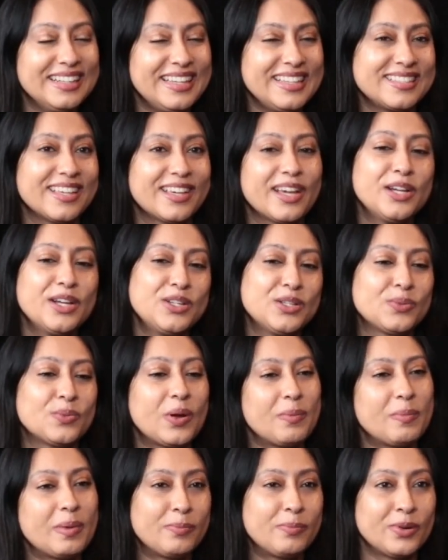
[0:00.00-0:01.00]
He's like, I just
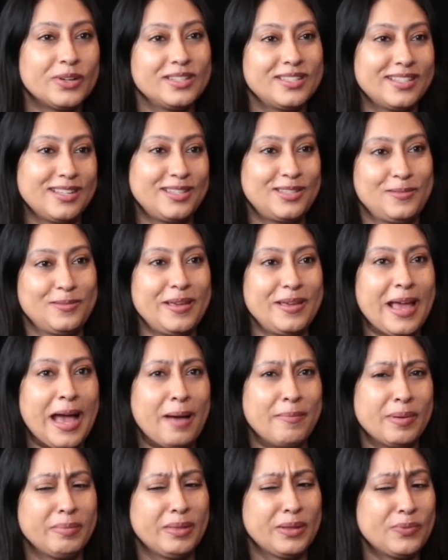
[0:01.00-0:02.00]
want my princess to be
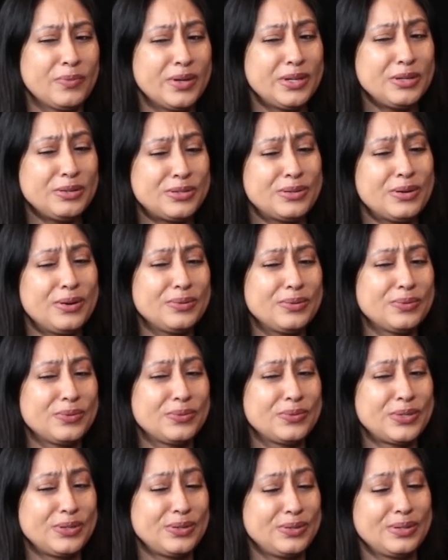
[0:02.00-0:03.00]
happy. I'm like, when do you start
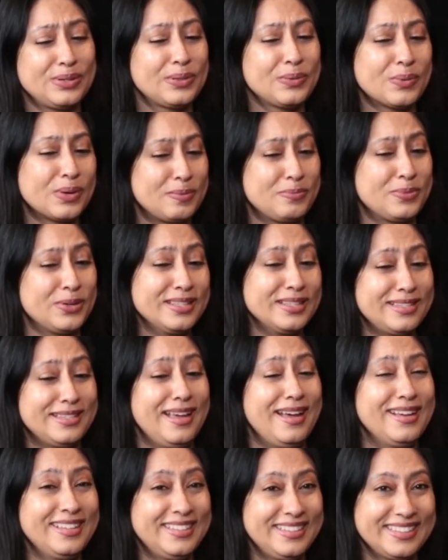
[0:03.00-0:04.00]
using the word princess?
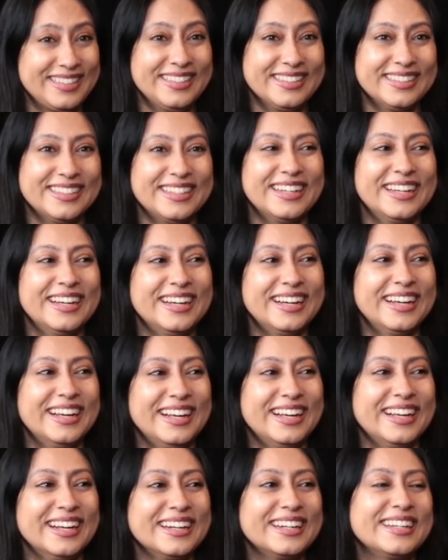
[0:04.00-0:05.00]

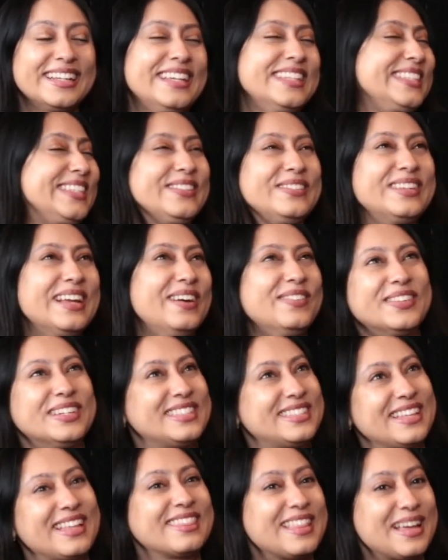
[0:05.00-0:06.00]
Because he never
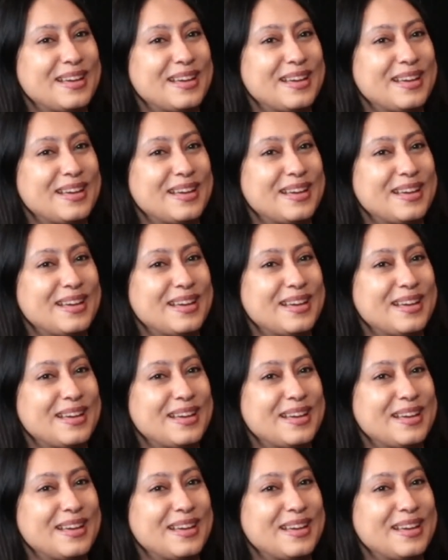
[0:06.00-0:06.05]
said that.